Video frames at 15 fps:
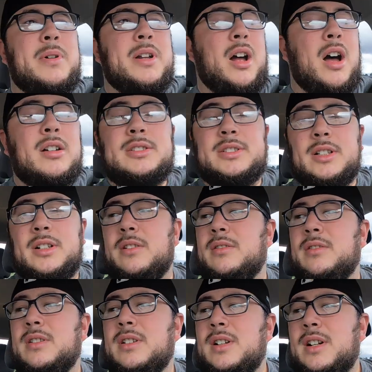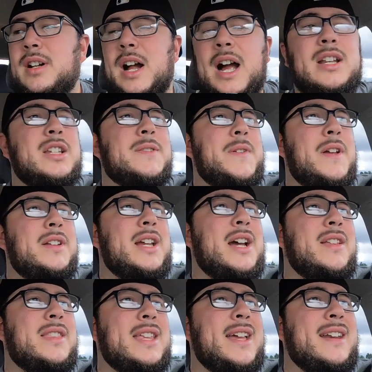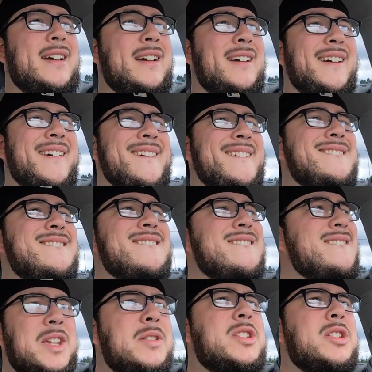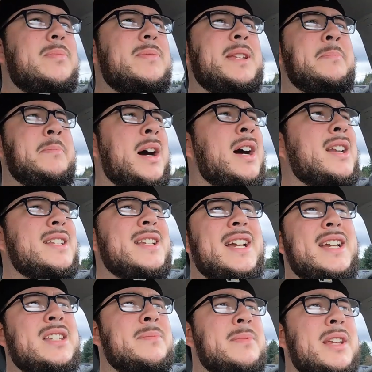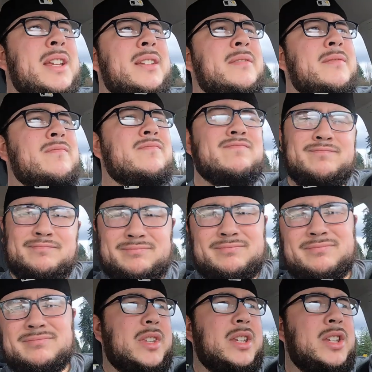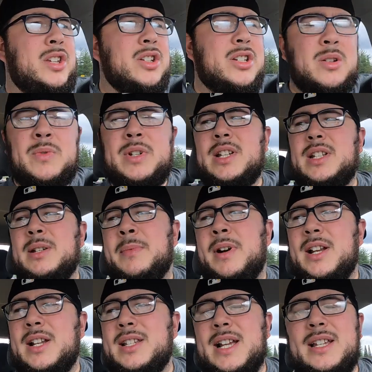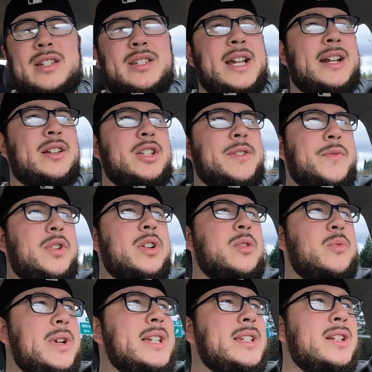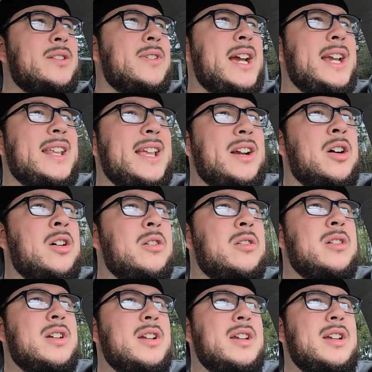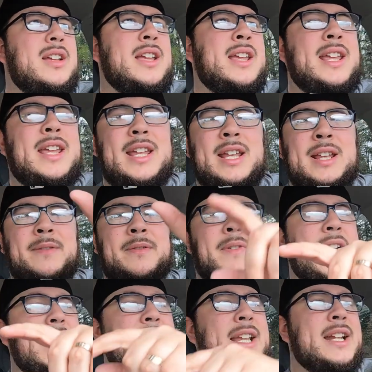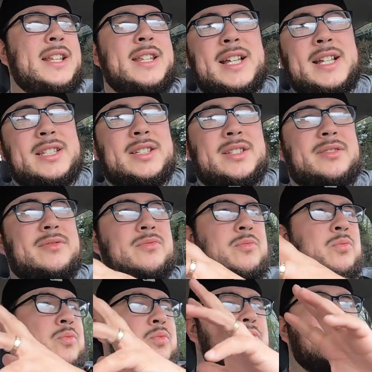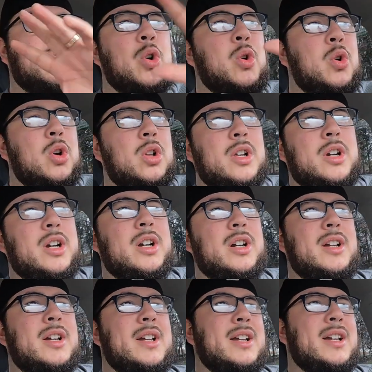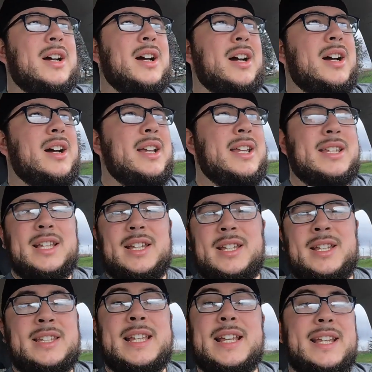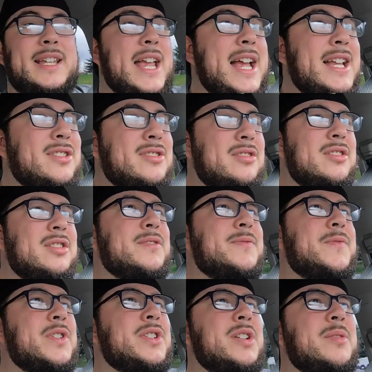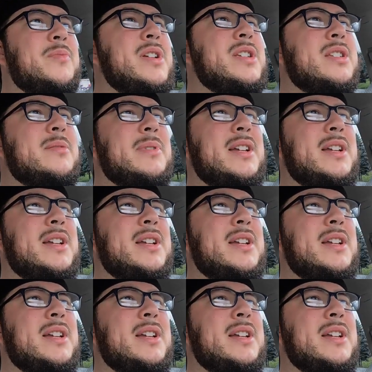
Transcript: But also, I just found out that uh, YouTube demonetized me. Usually when you demonetize a channel, it's for a reason, right? Like, oh, he violated this rule or uh, he, he's getting canceled for some reason.